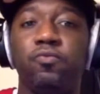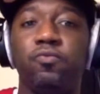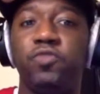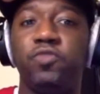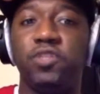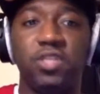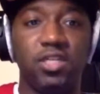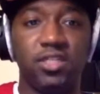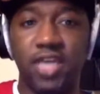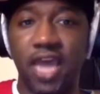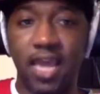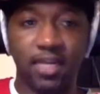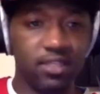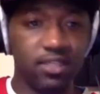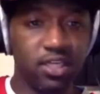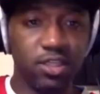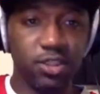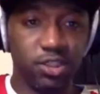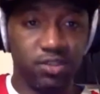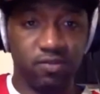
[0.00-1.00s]
just a
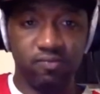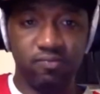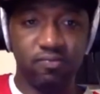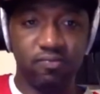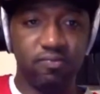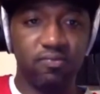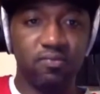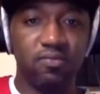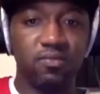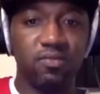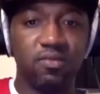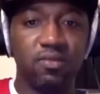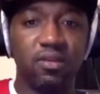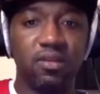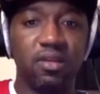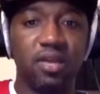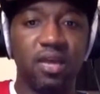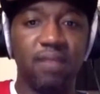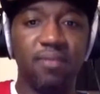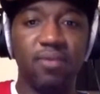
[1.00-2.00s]
tactician.
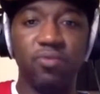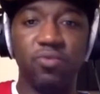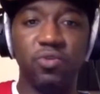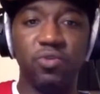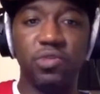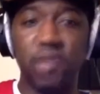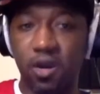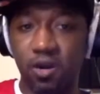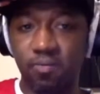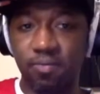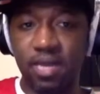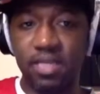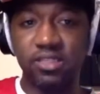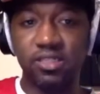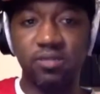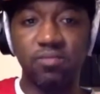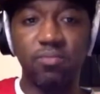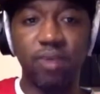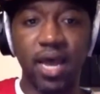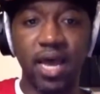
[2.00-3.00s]
I mean, when you talk
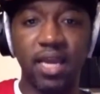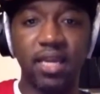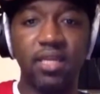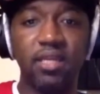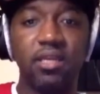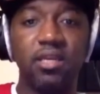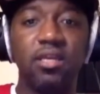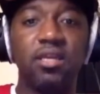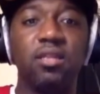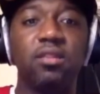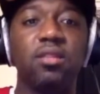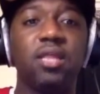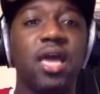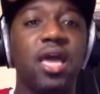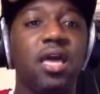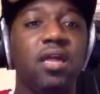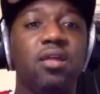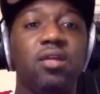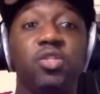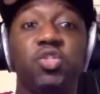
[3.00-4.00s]
about somebody
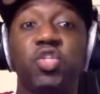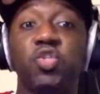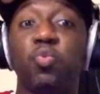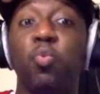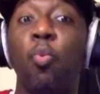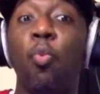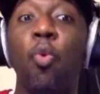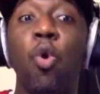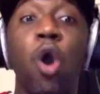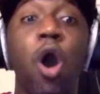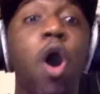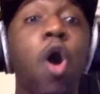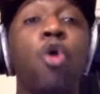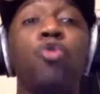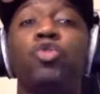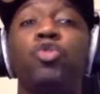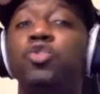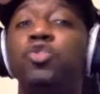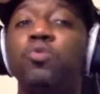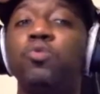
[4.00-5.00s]
that just want,
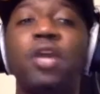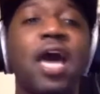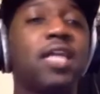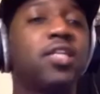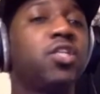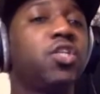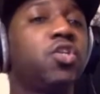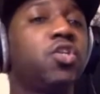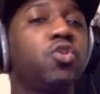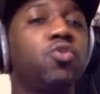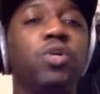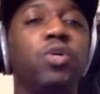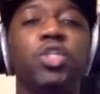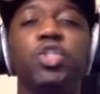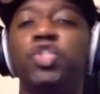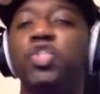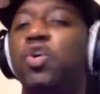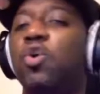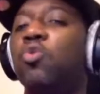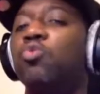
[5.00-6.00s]
all you got to do
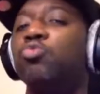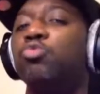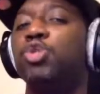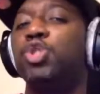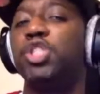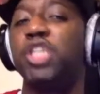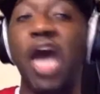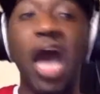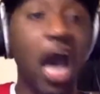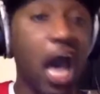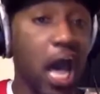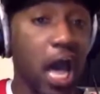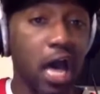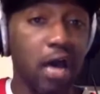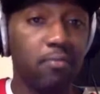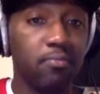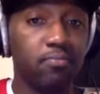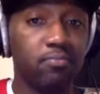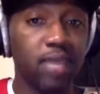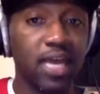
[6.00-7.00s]
is your
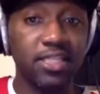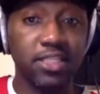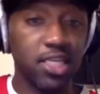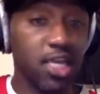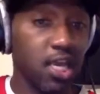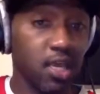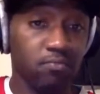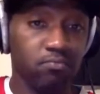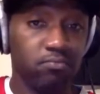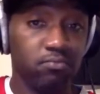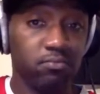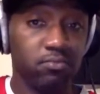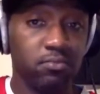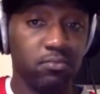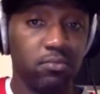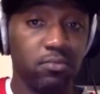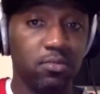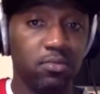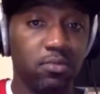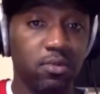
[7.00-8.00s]
job. That's it.
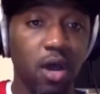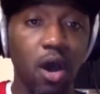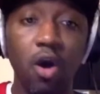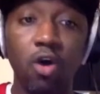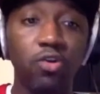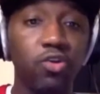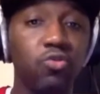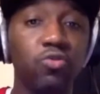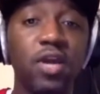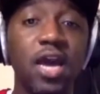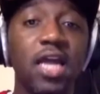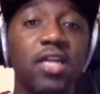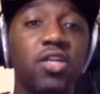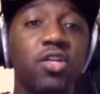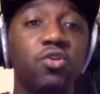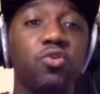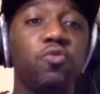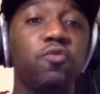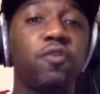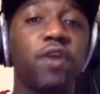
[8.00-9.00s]
All you got to
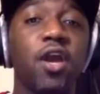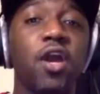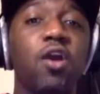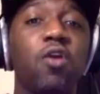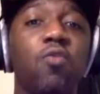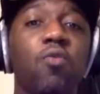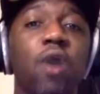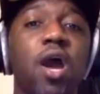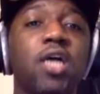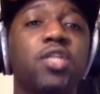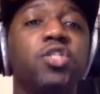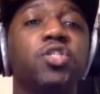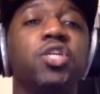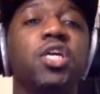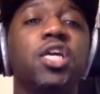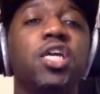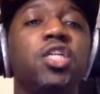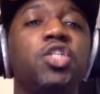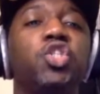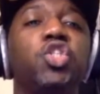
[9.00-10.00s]
do for Aaron Rodgers
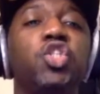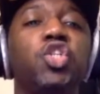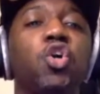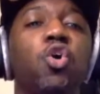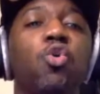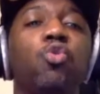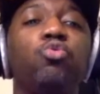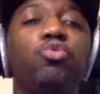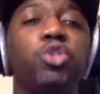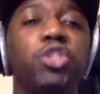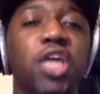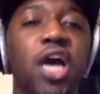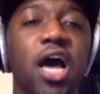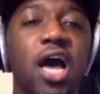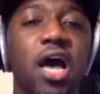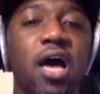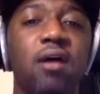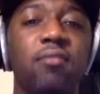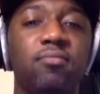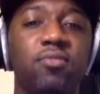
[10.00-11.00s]
is your
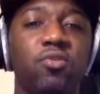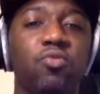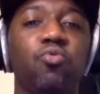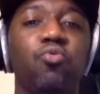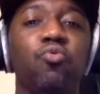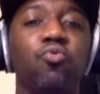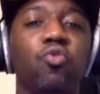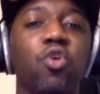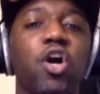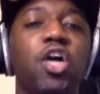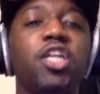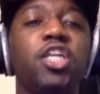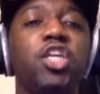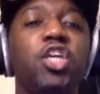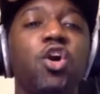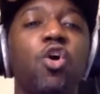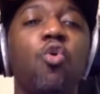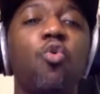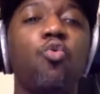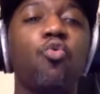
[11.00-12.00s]
job. Run
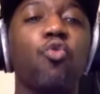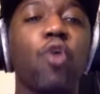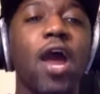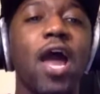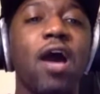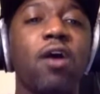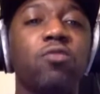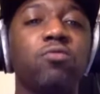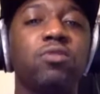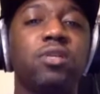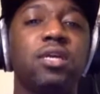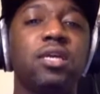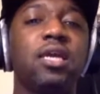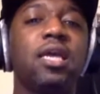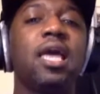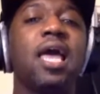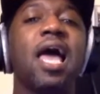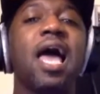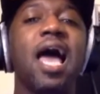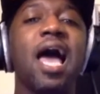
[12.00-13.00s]
your route.
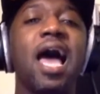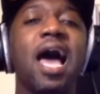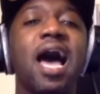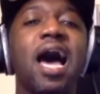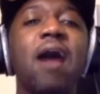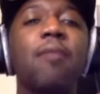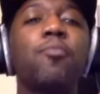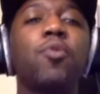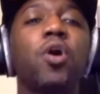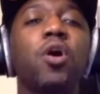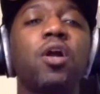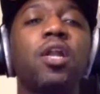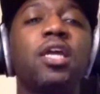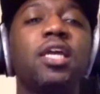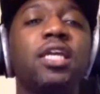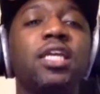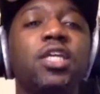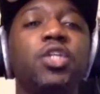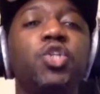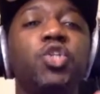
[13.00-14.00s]
I'm going to
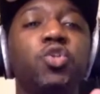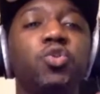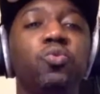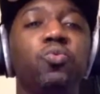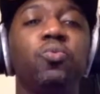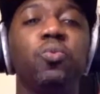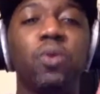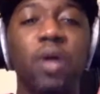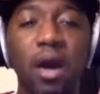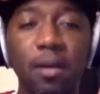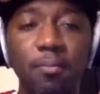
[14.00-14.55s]
hit you.